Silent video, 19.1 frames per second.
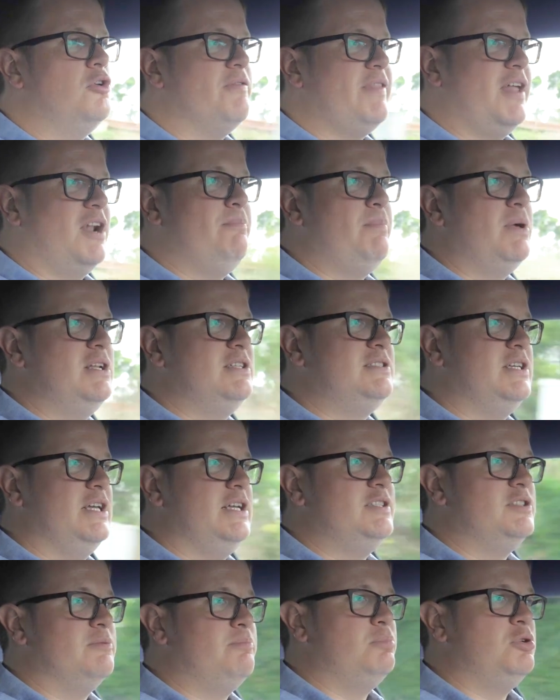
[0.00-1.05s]
that
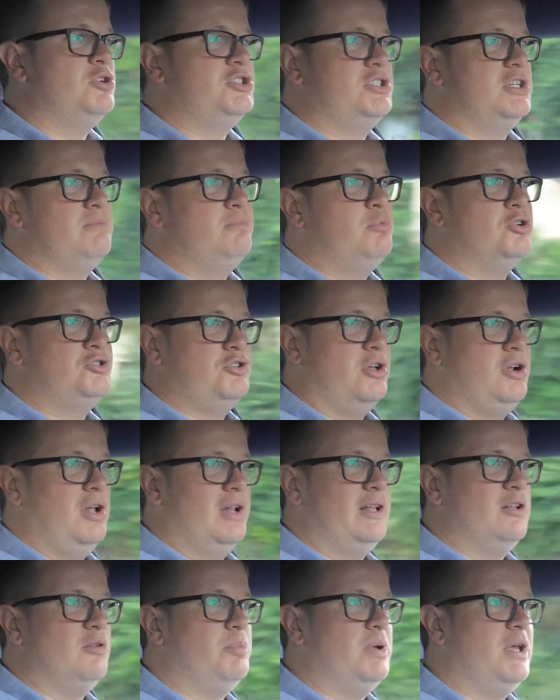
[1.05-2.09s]
ability to push on a
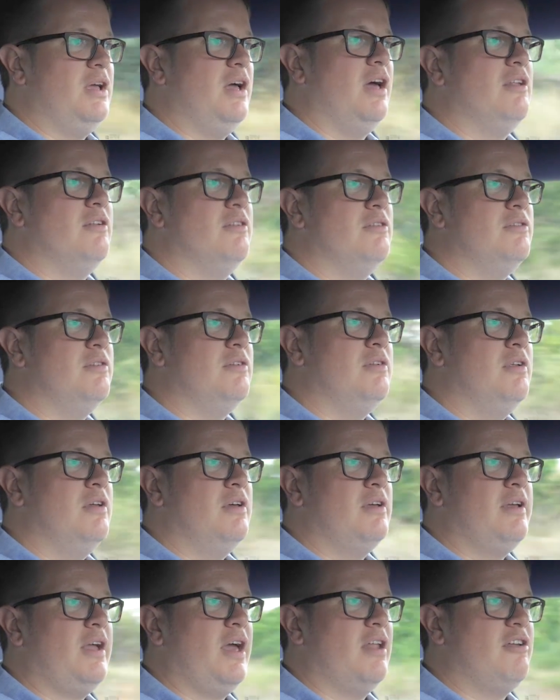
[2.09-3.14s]
little bit
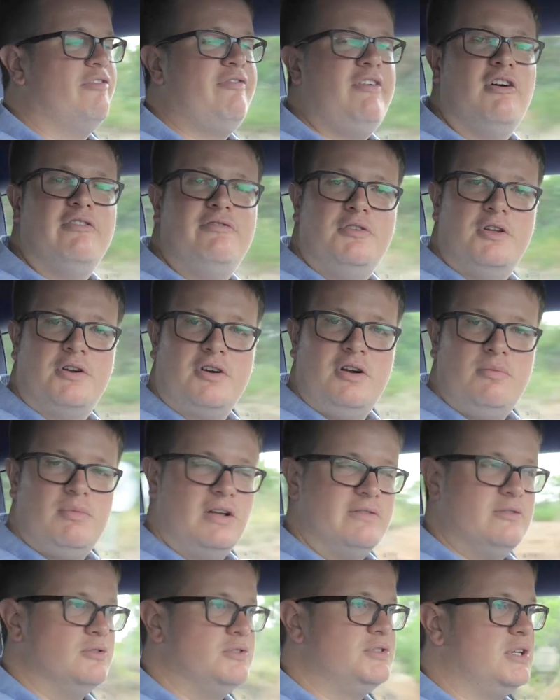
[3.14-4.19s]
and get a feel for the grip
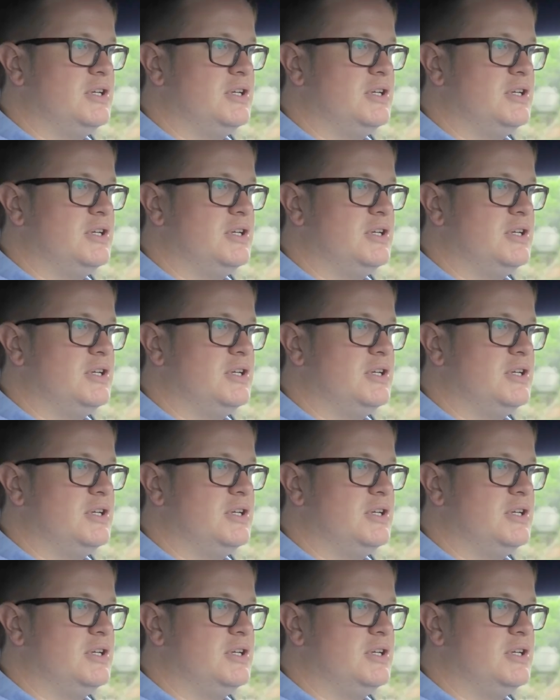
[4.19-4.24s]
level.